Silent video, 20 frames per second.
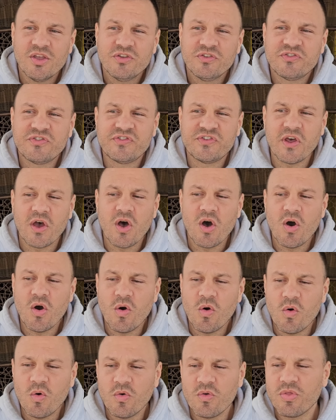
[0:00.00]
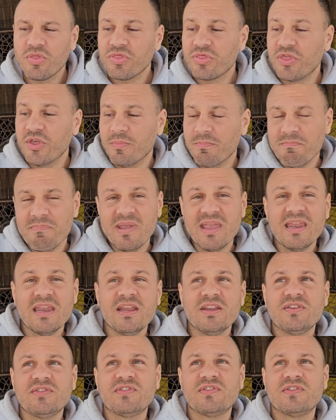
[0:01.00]
So the
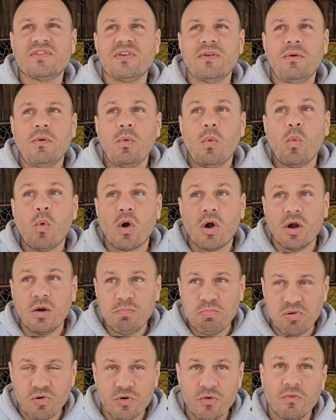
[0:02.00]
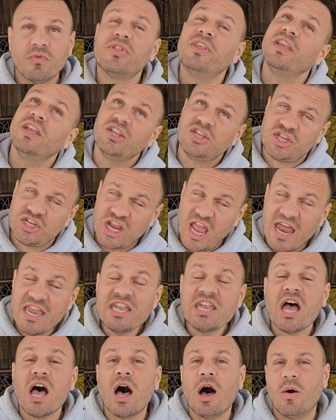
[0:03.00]
minutes were approved, the
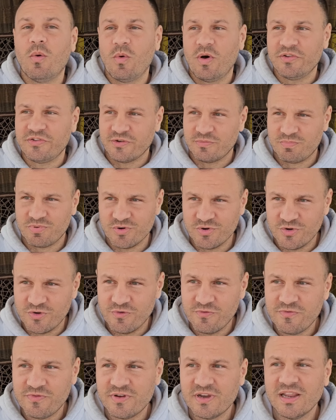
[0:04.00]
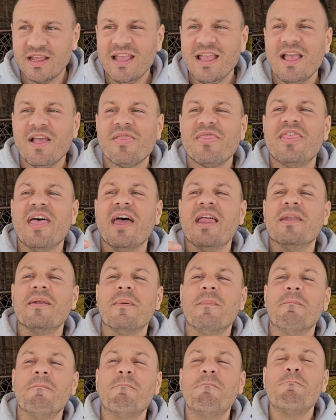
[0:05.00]
agenda was approved, then
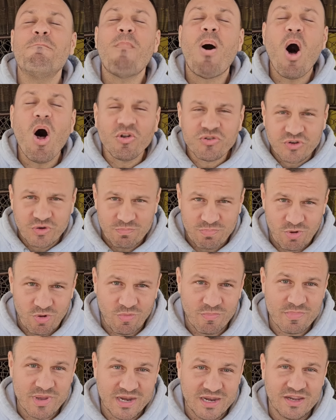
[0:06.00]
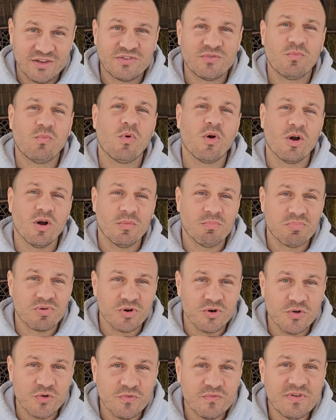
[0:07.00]
multiple minutes were
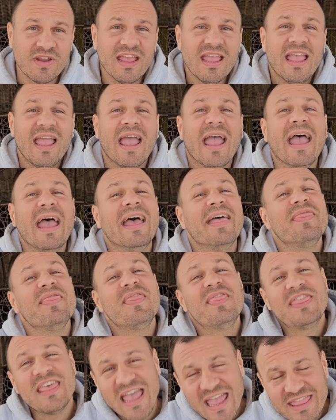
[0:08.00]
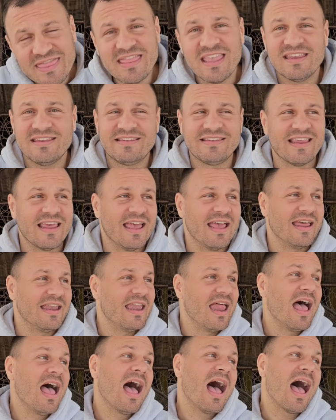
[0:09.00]
approved, and then they
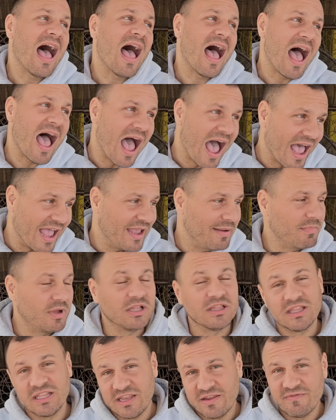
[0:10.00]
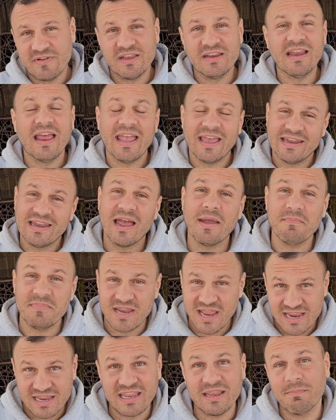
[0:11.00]
said, I'm leaving and I'm
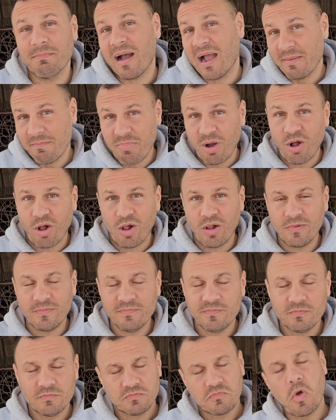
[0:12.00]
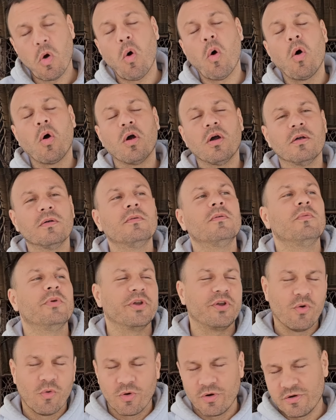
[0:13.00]
taking my ball, or
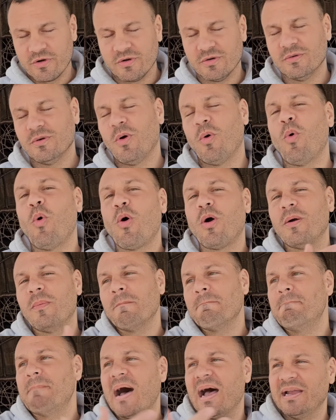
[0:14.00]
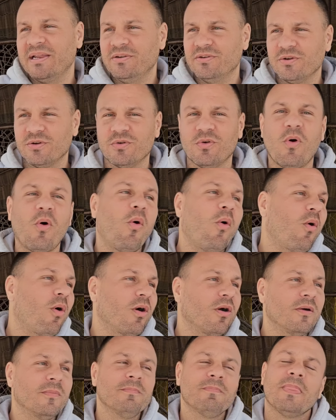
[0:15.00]
recorder, or binder,
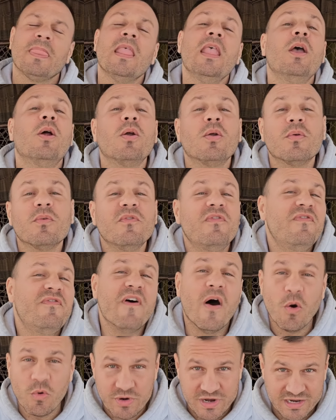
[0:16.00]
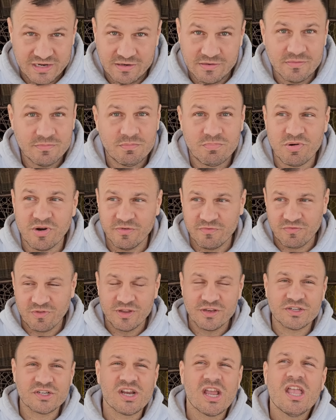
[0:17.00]
or voting
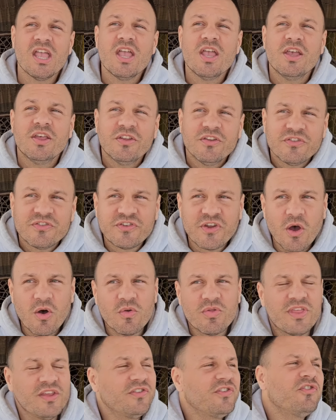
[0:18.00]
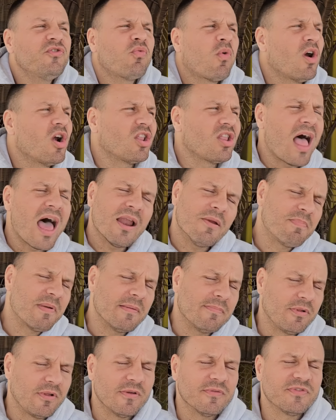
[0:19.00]
privilege. So this is where a lot of
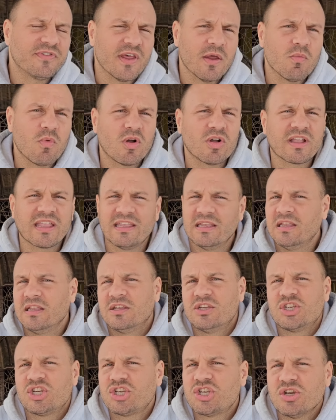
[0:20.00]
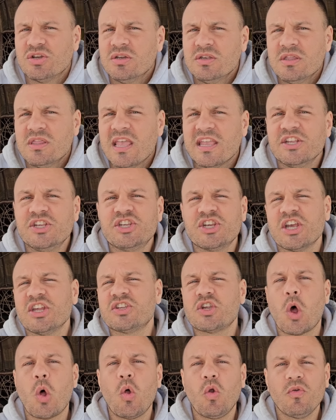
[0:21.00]
people have said, well, shouldn't they
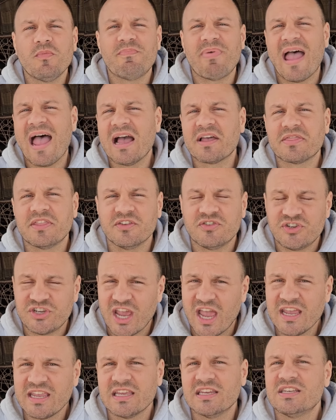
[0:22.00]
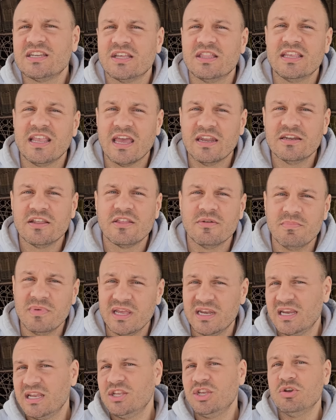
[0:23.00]
just hold back the check until the end of the
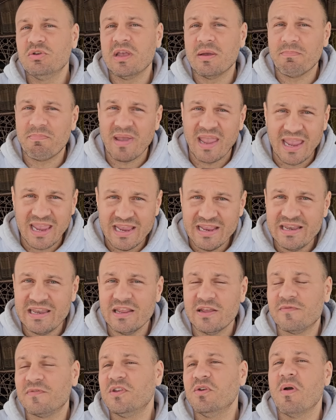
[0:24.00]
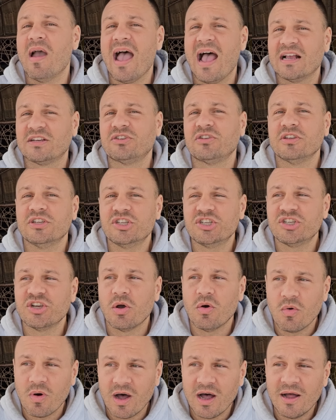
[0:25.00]
meeting? You get paid if you actually
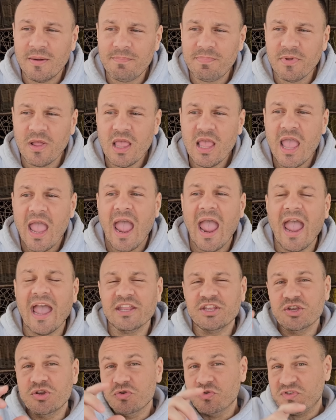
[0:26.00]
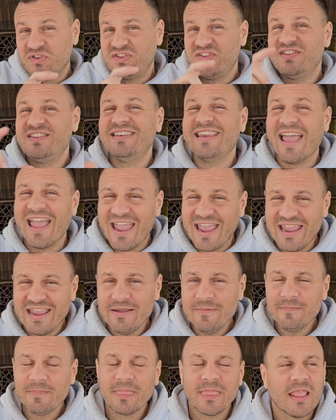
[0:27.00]
show up and you
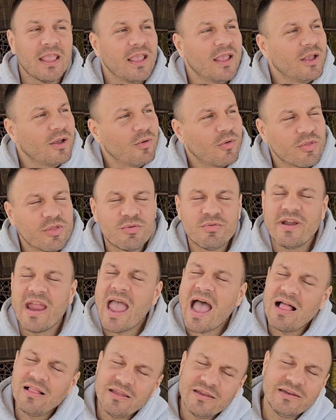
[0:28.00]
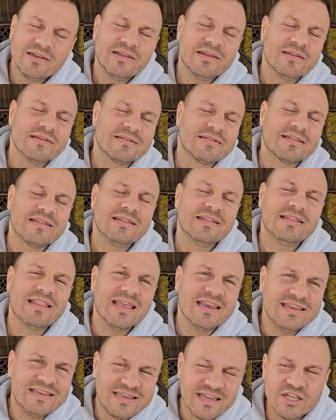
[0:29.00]
stay. Well, the reality is
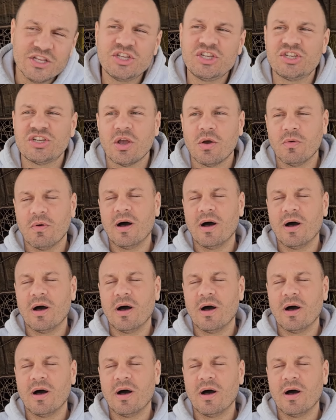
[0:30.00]
they did show